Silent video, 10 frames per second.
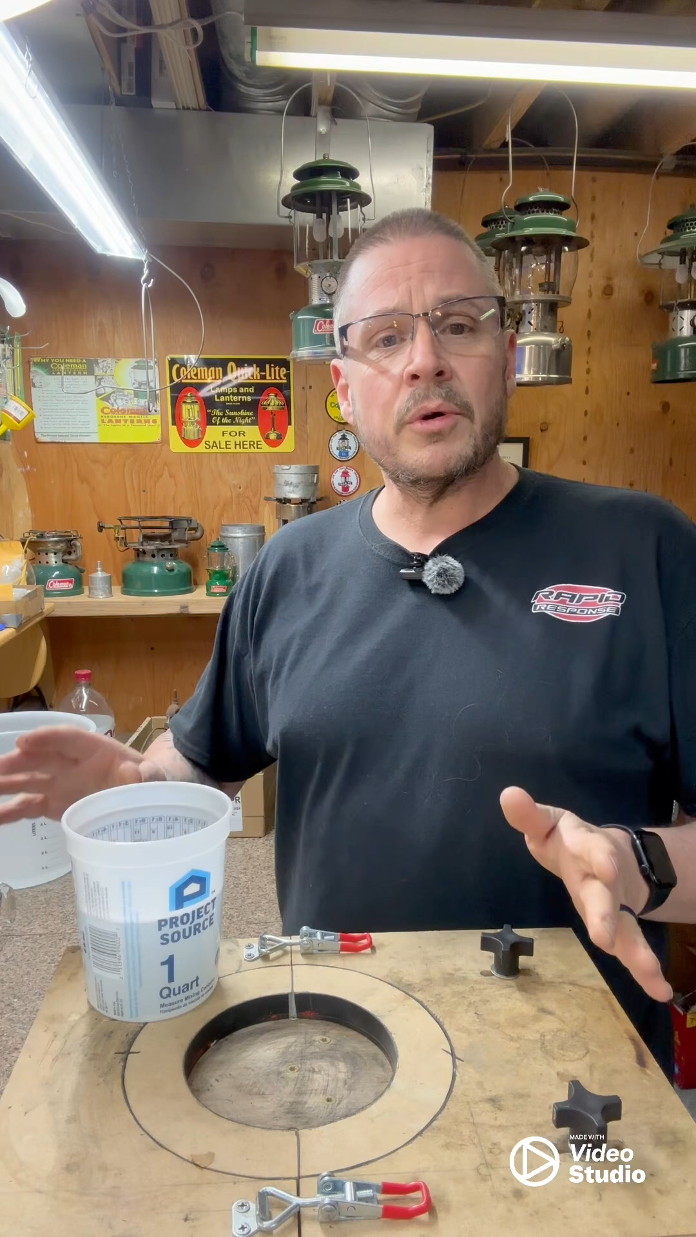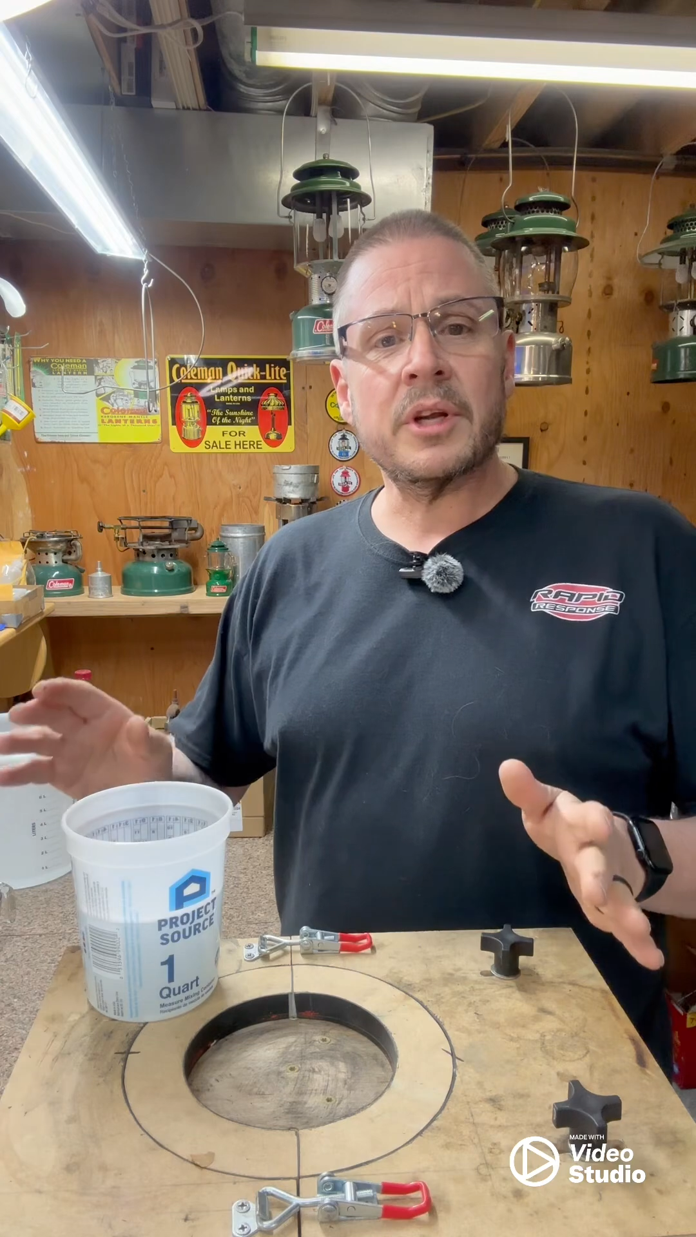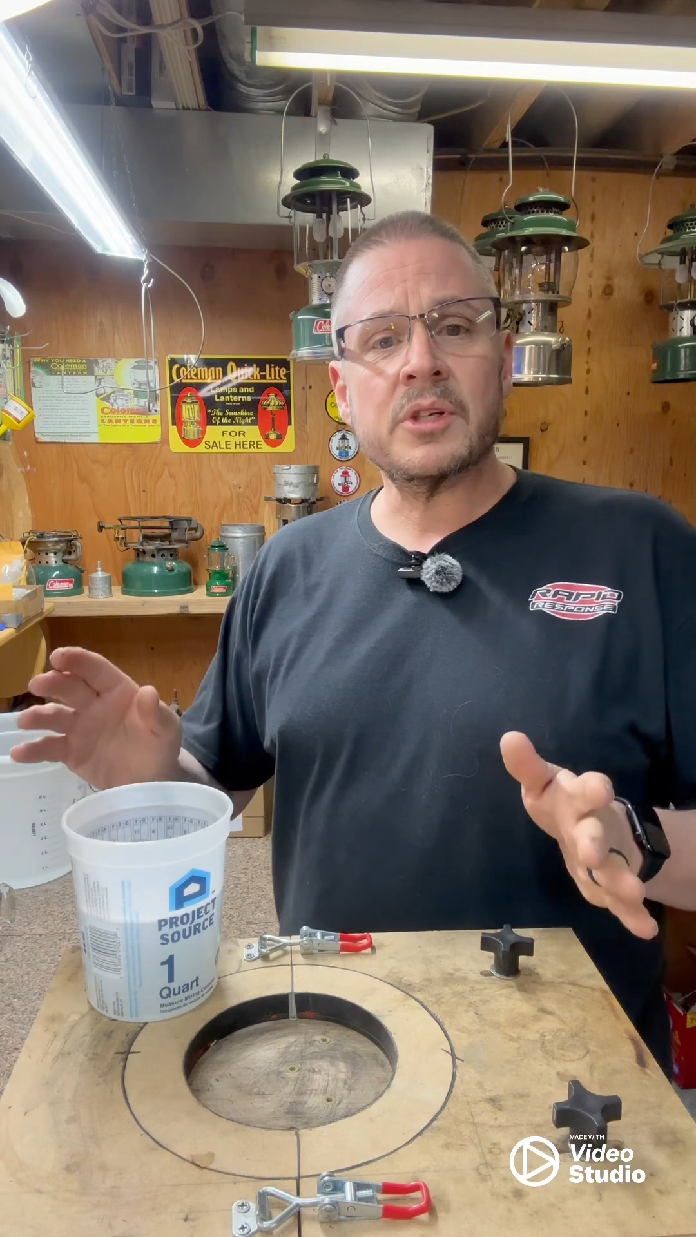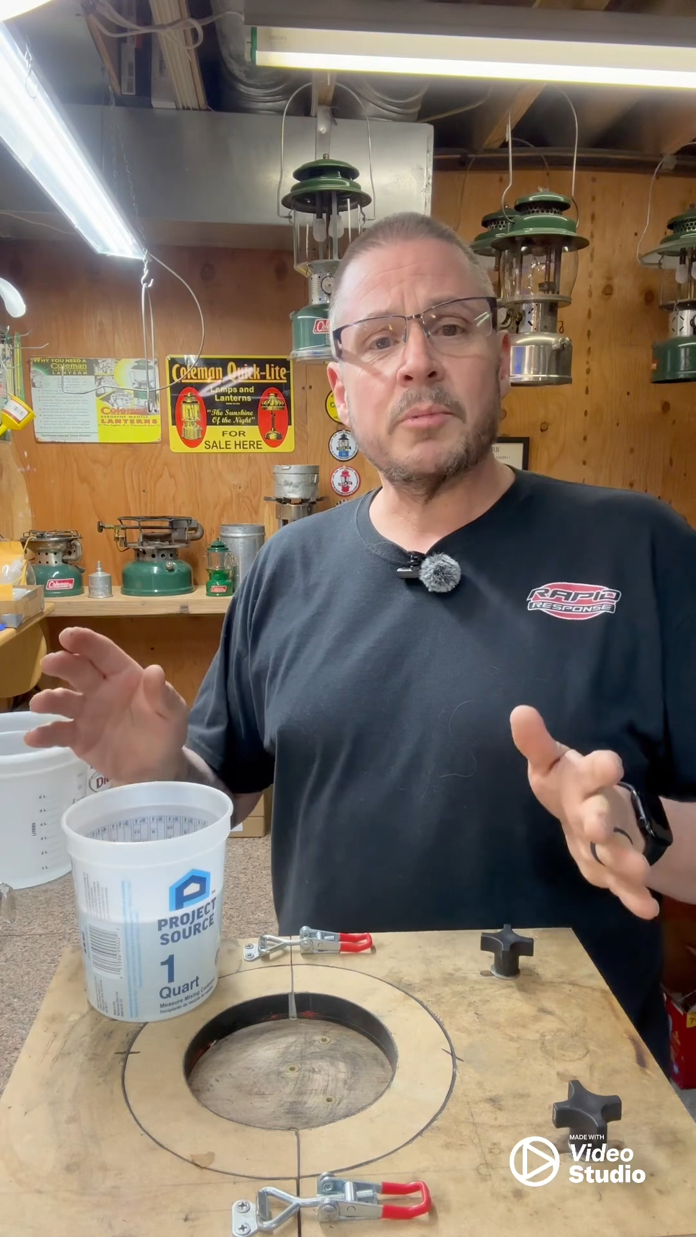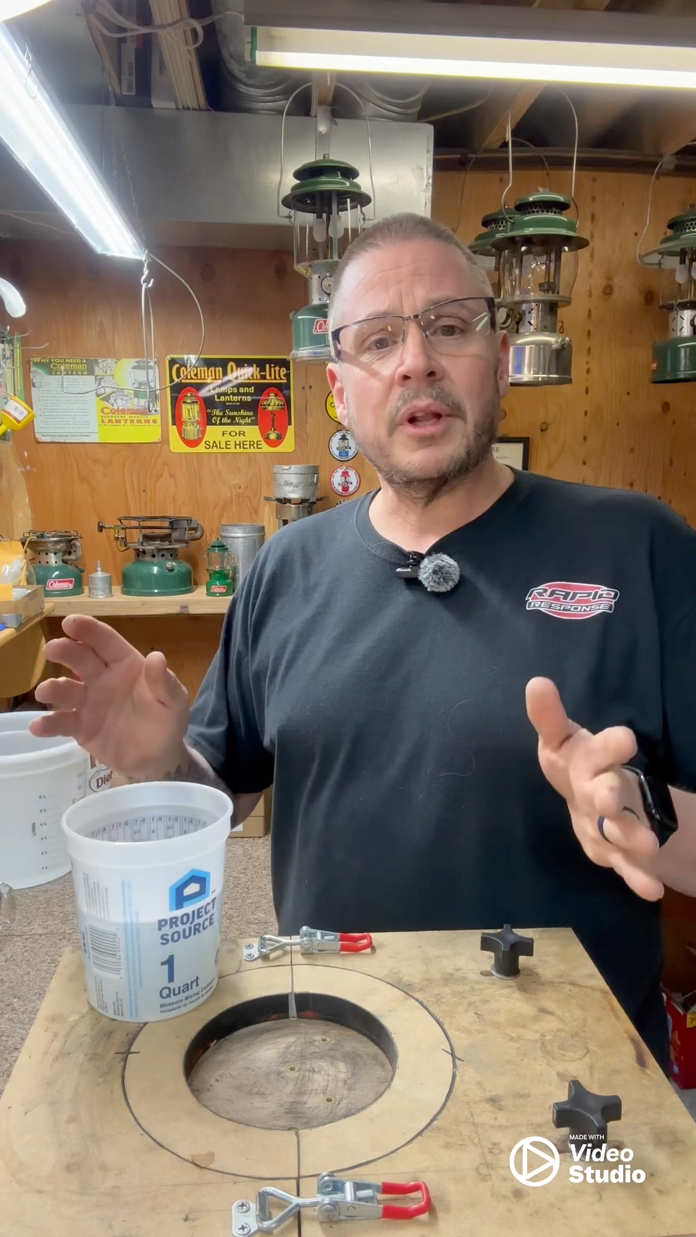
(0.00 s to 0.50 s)
and
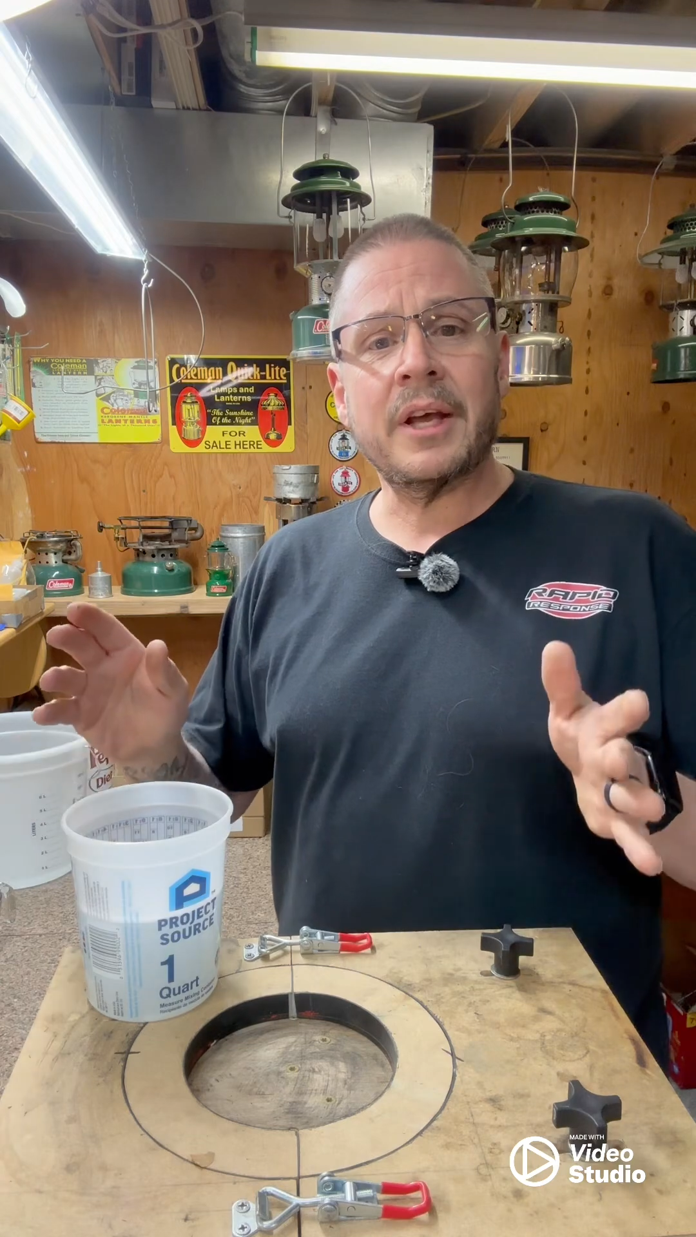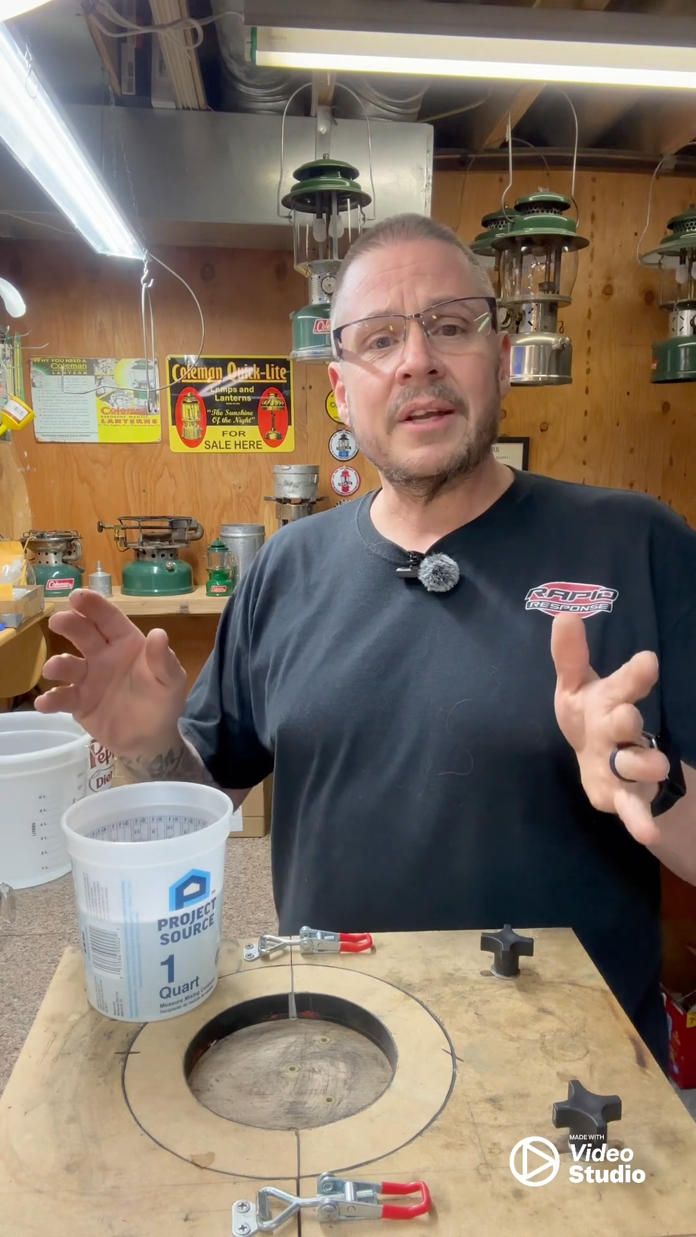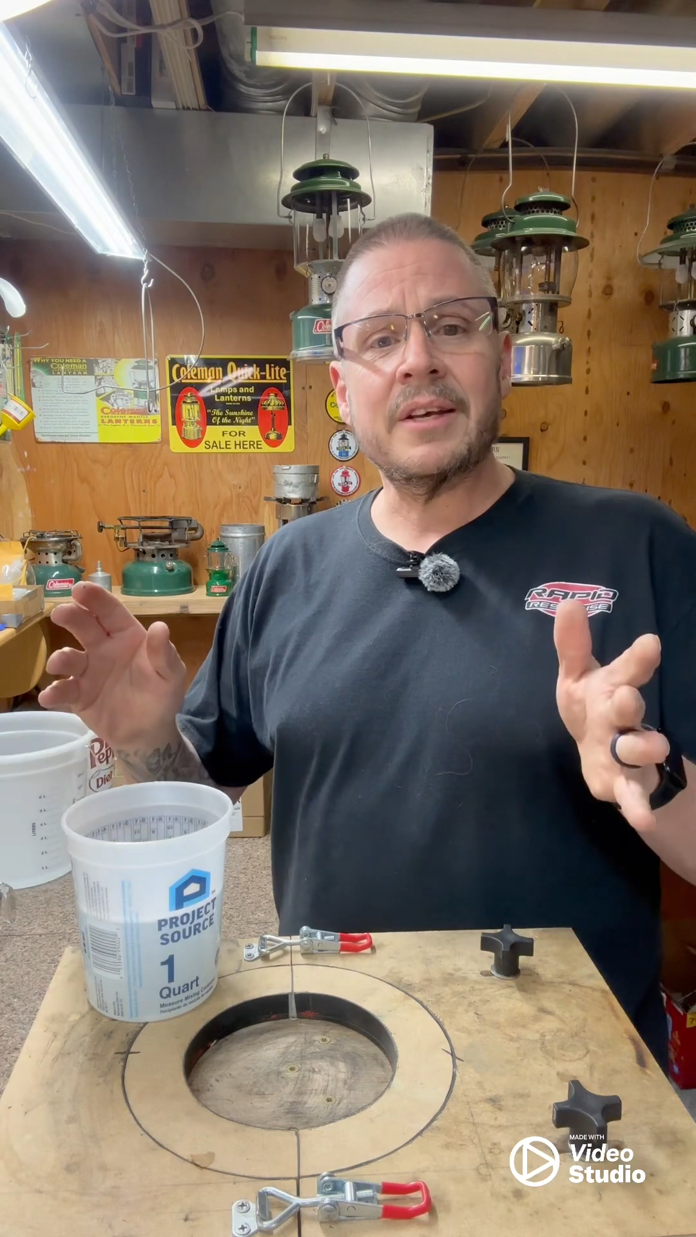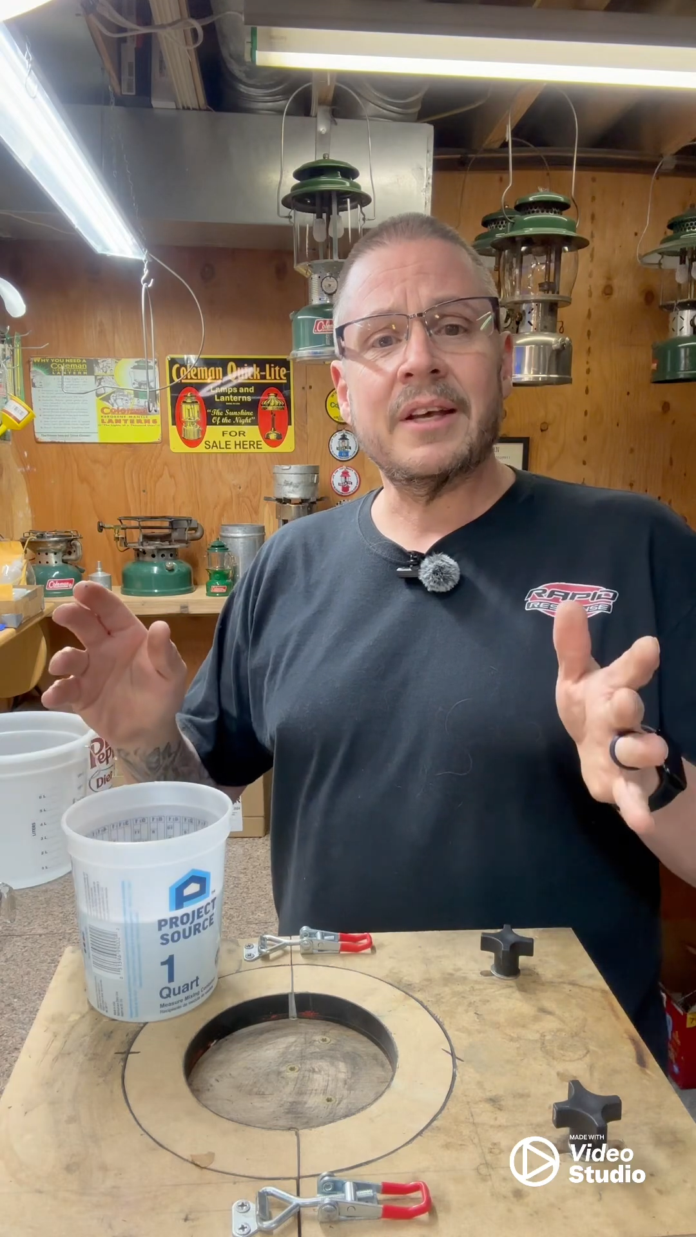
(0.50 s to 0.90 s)
explained